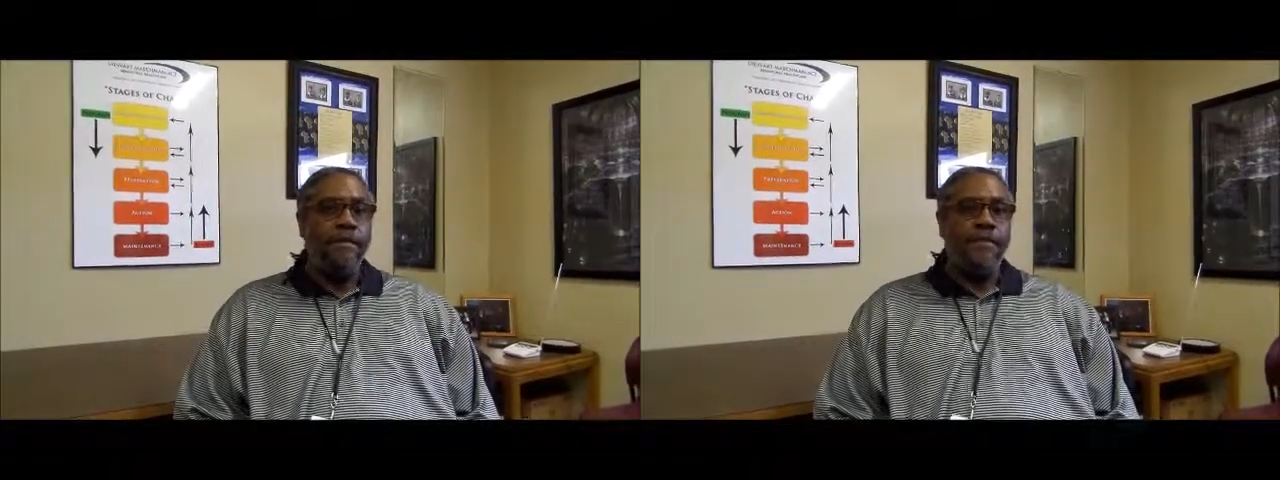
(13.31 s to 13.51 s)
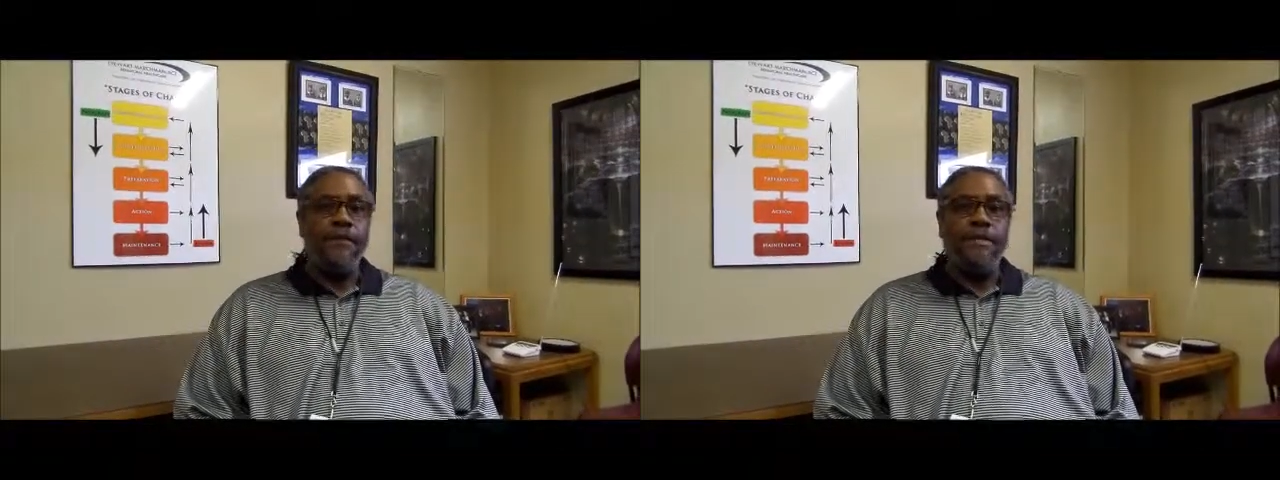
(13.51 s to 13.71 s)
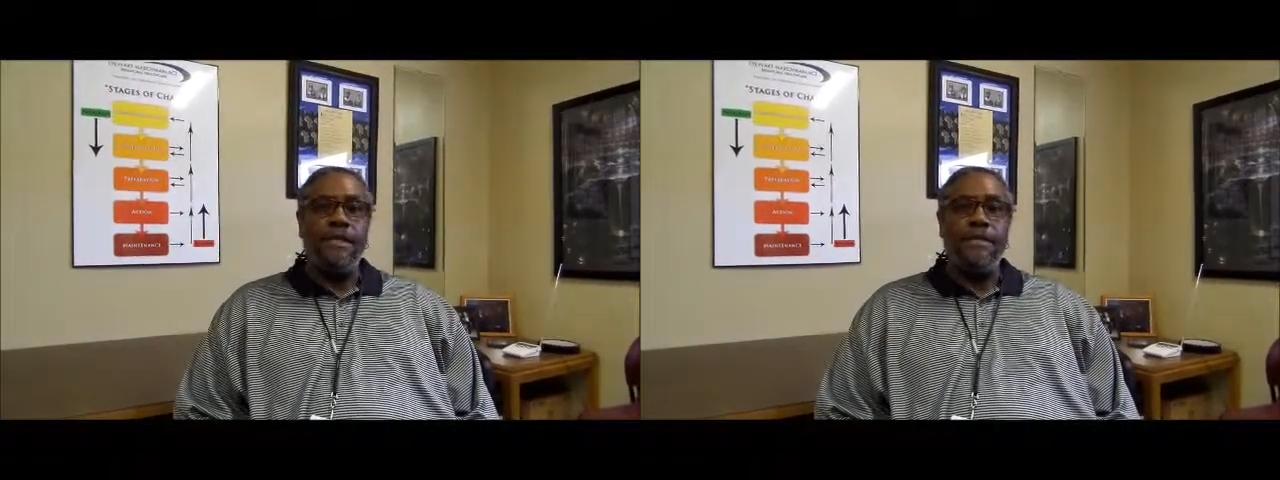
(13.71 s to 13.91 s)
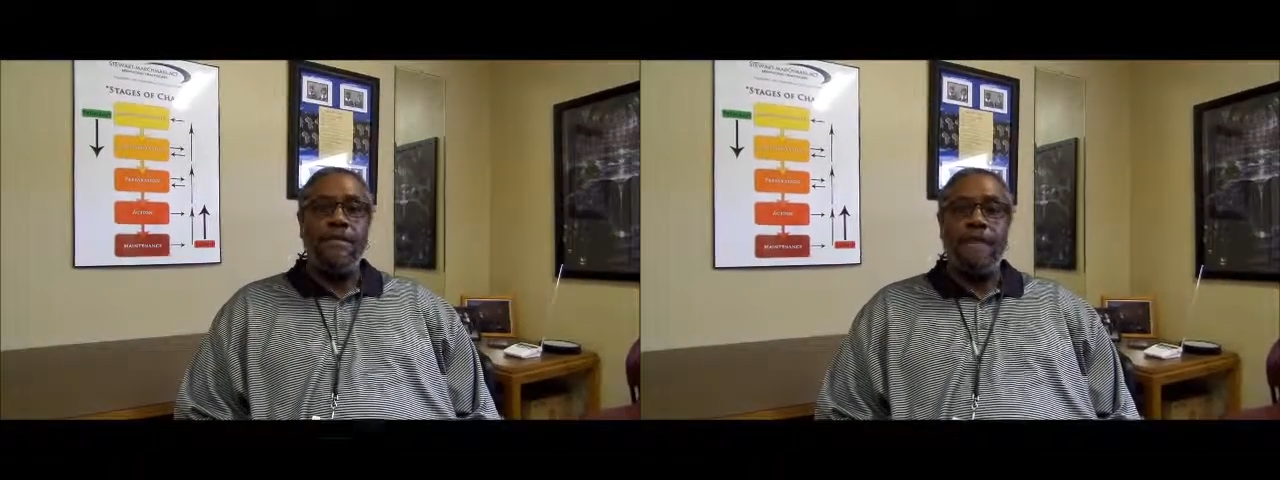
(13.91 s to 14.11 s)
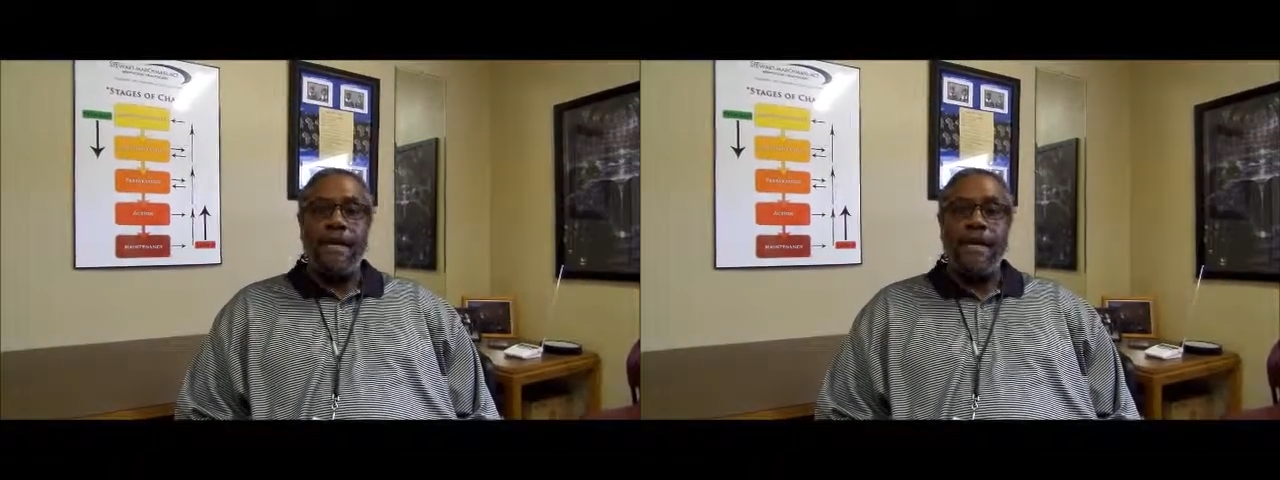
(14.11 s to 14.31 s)
13
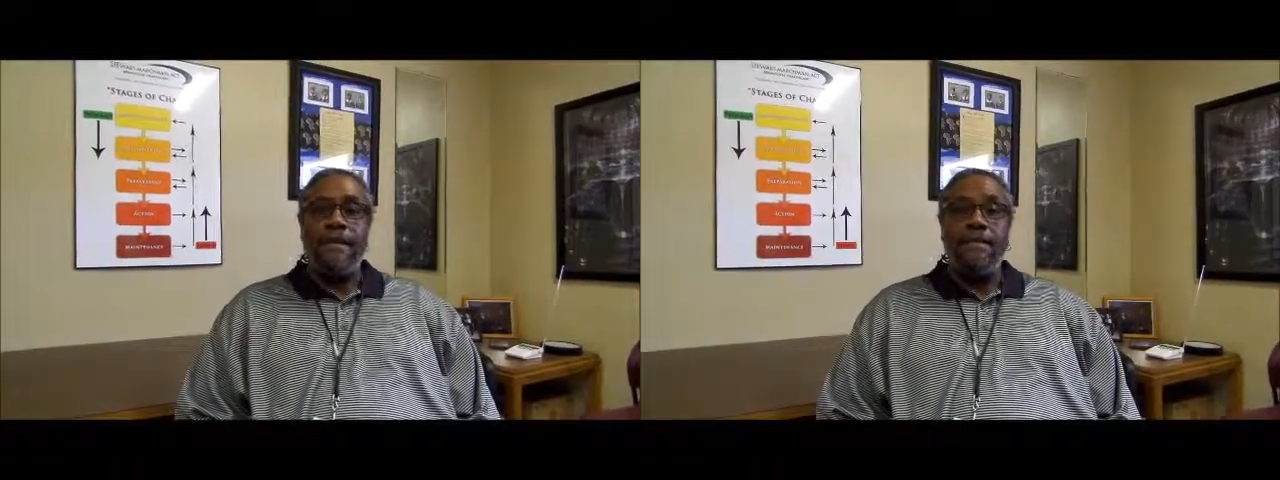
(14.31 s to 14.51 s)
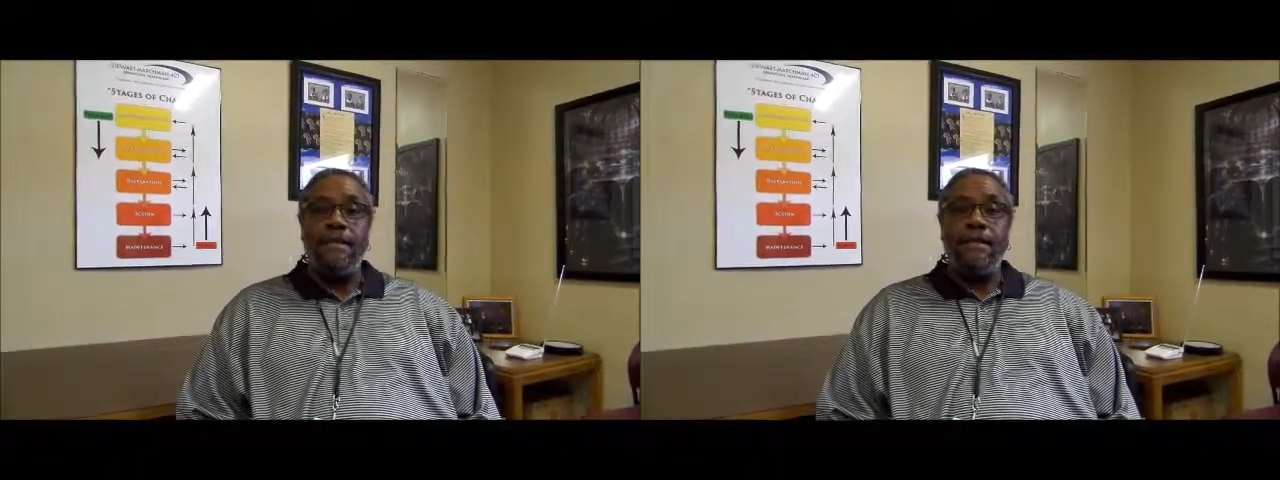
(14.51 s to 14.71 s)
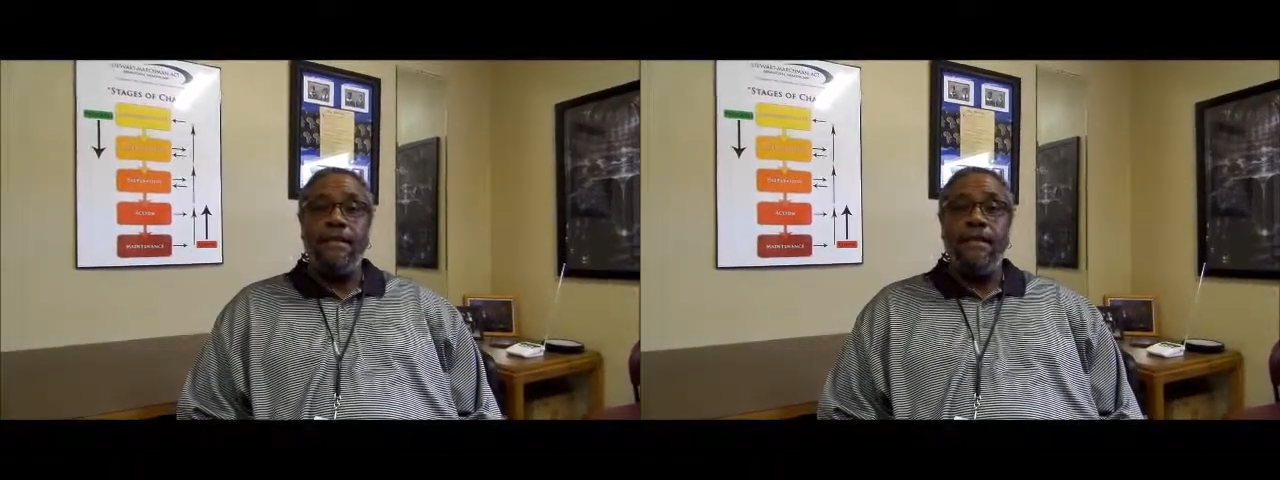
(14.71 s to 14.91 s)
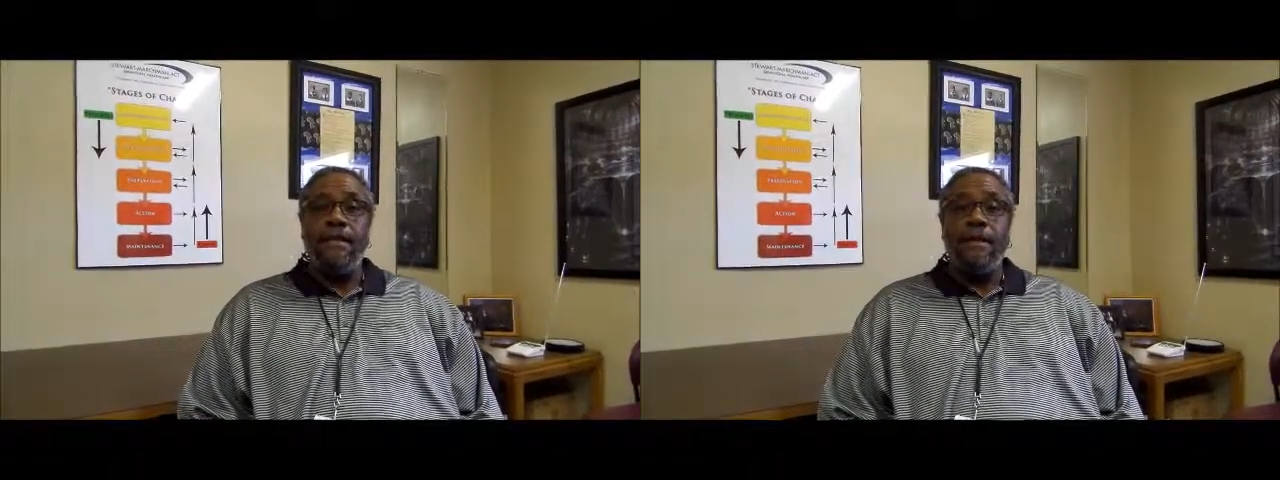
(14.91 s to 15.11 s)
to 18,